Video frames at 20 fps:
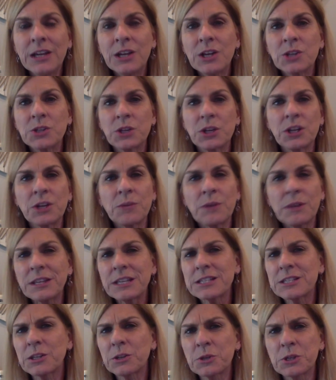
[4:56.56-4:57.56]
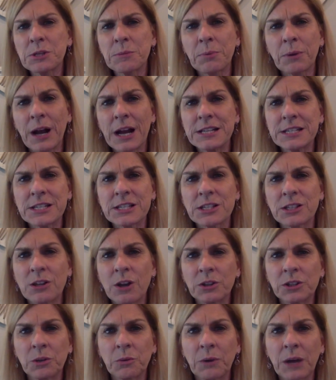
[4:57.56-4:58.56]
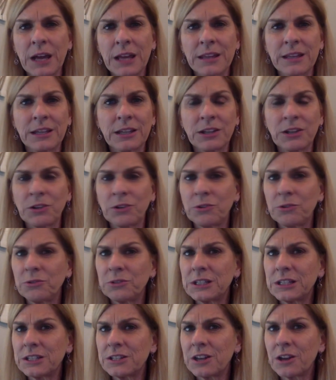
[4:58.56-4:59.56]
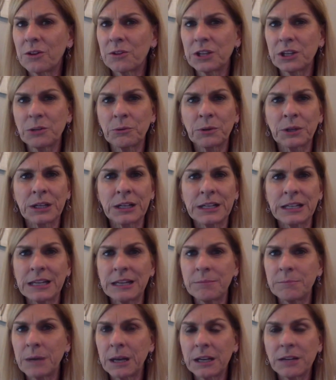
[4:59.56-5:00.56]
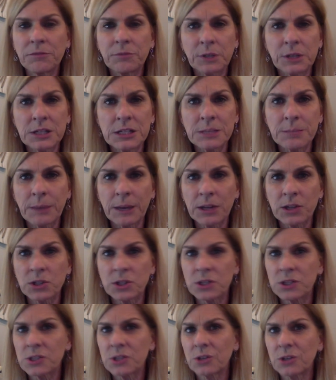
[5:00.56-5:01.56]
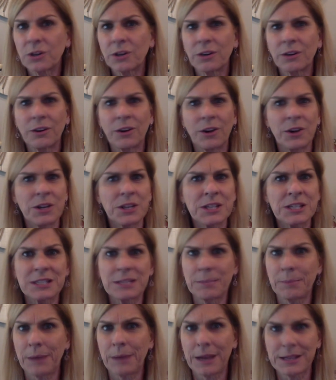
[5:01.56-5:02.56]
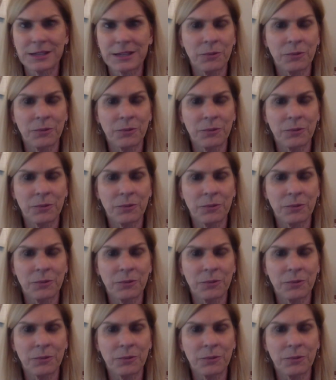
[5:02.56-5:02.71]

So you don't want these little surprises along the way that you didn't know that you were going to need money for inspections or earnest deposit.